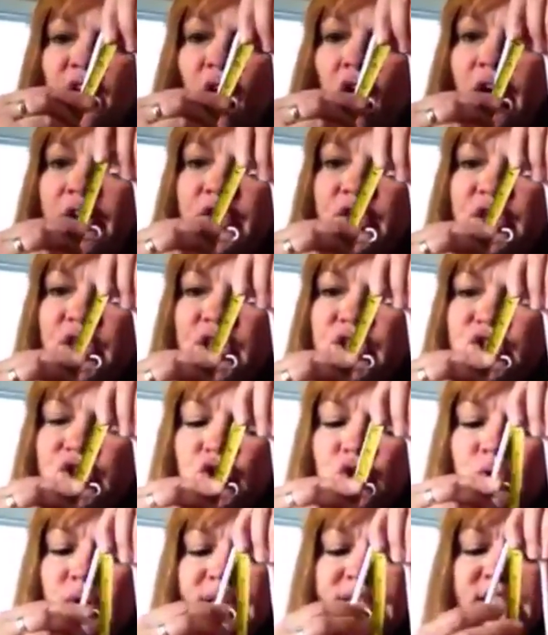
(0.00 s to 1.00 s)
and all you're going to
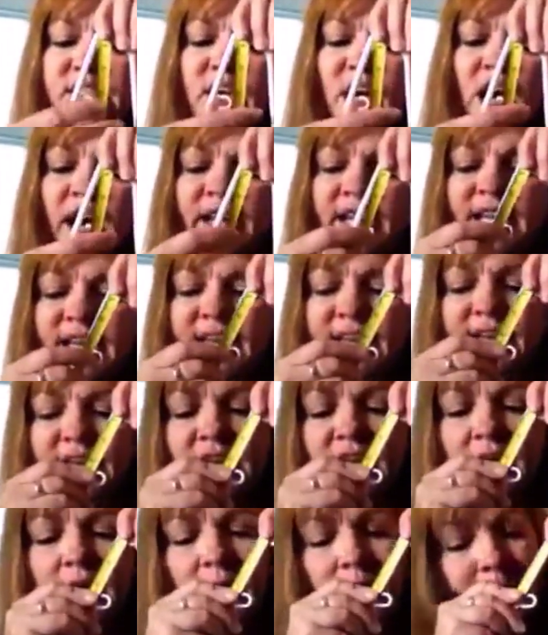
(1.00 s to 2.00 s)
do is cut
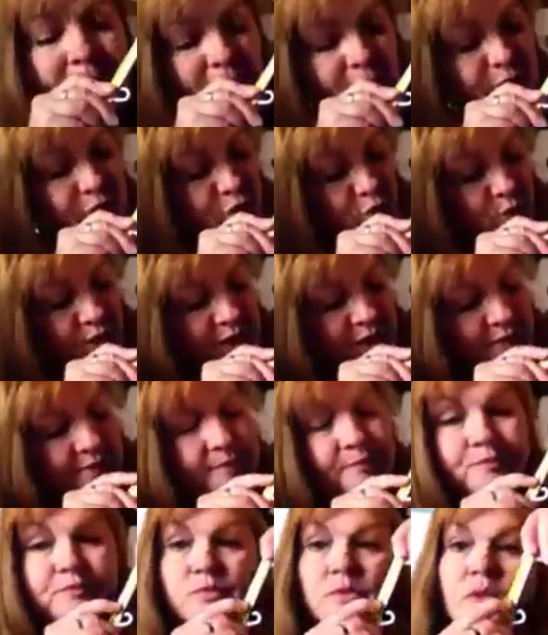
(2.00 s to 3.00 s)
in about 3.
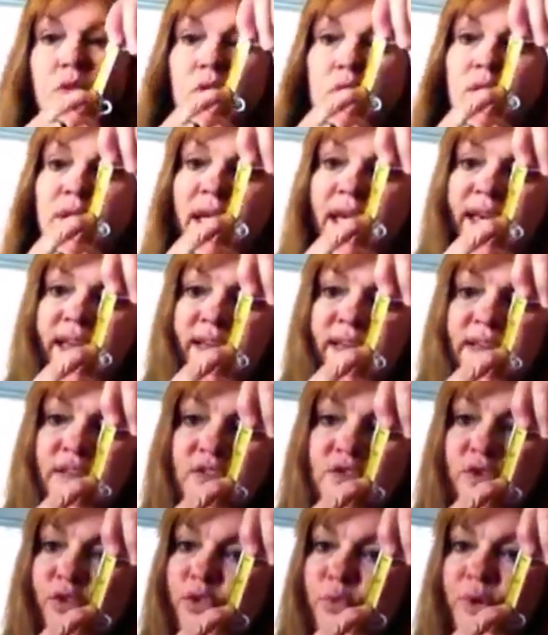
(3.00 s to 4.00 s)
Okay,
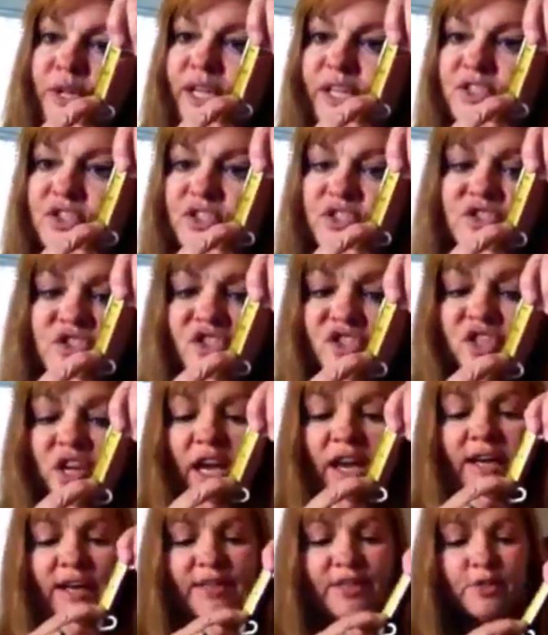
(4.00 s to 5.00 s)
so 3 inches. Just
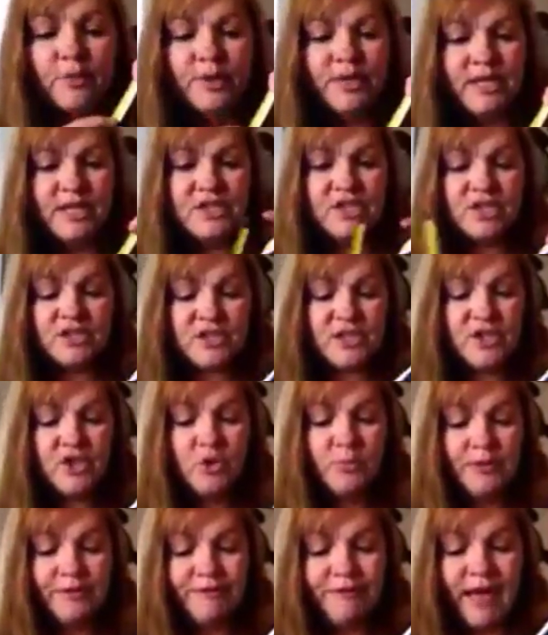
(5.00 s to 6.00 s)
cut it in 3 inches and
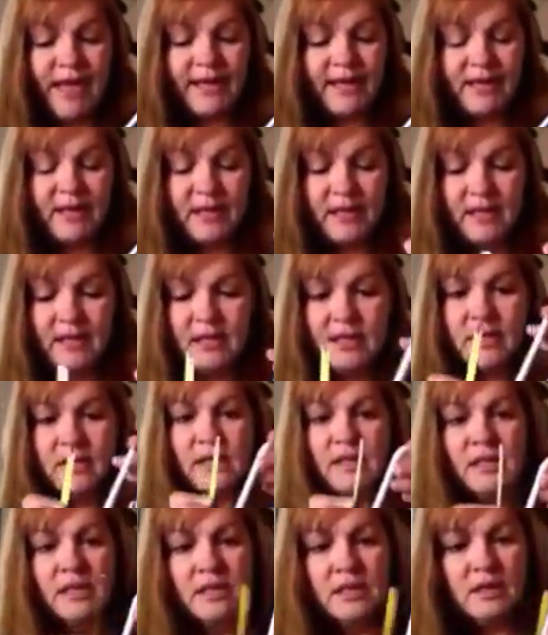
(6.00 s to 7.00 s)
you'll be fine.
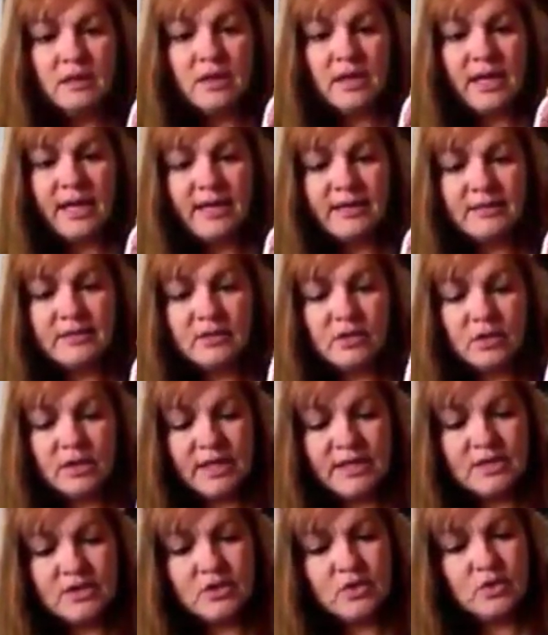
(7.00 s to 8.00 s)
Okay, so
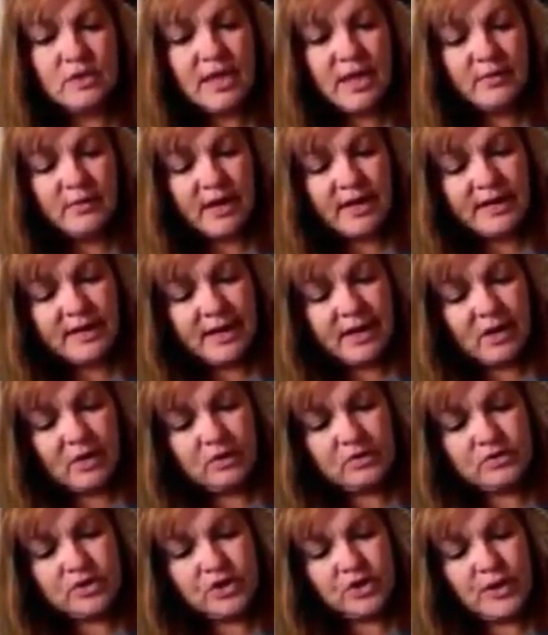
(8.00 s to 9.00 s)
let's do that right
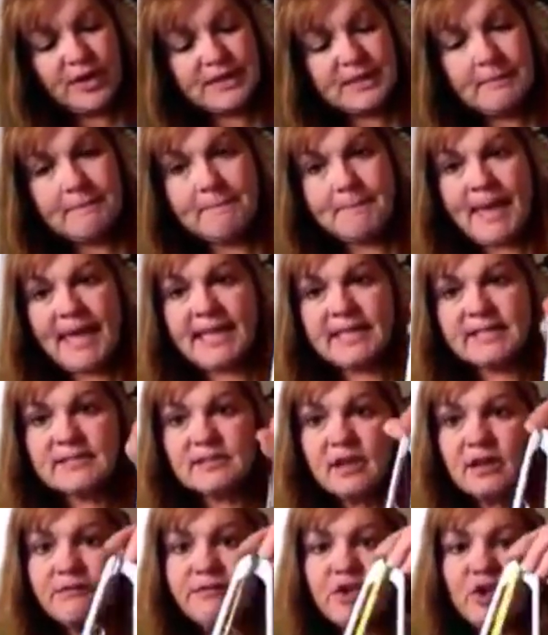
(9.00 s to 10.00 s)
now. So you're at the
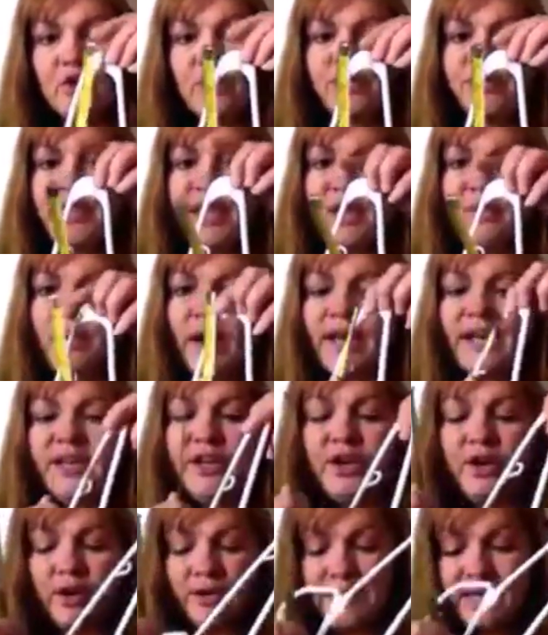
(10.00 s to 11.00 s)
base of your thing right
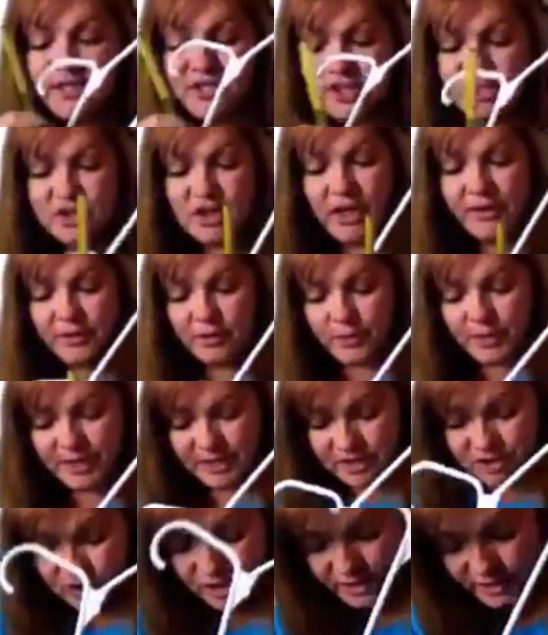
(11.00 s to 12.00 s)
here and then just cut 3
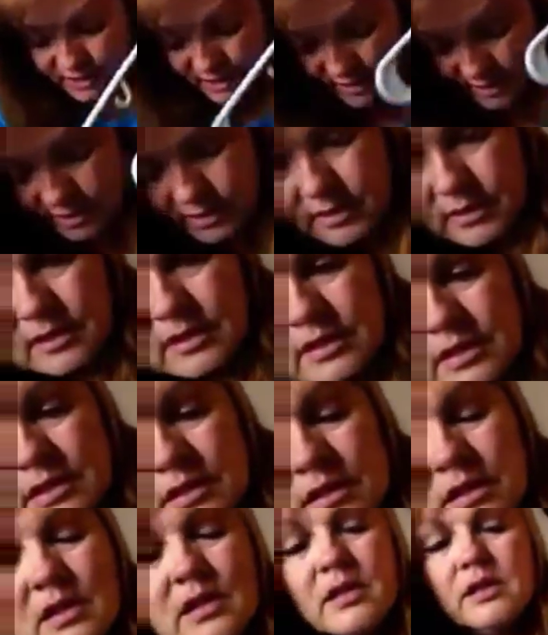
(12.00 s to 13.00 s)
inches.
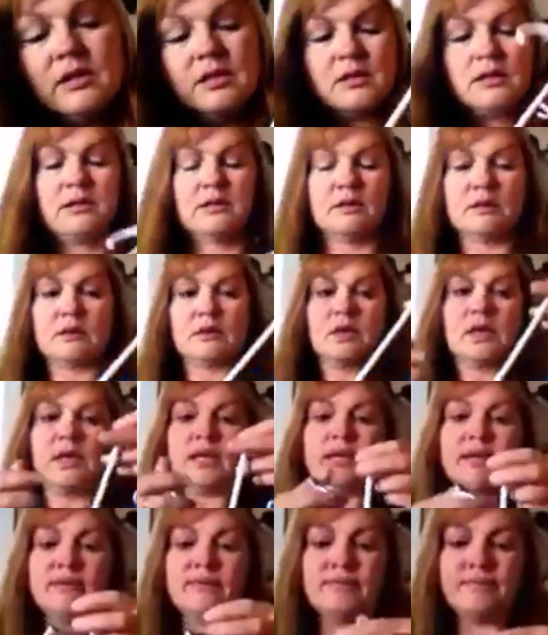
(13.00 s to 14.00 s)

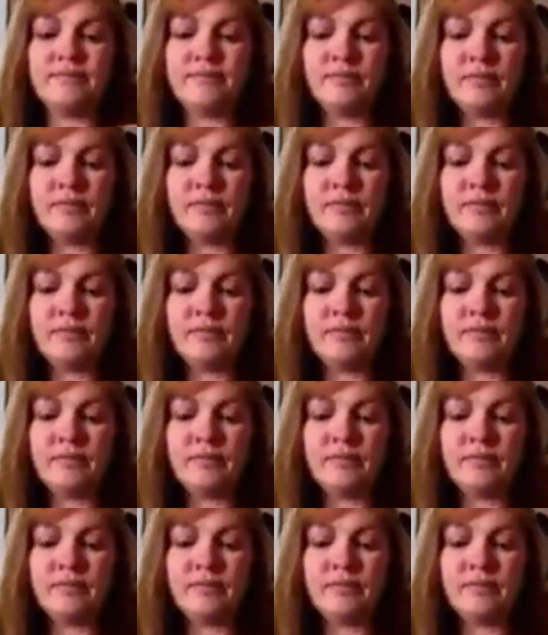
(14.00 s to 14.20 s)
Okay,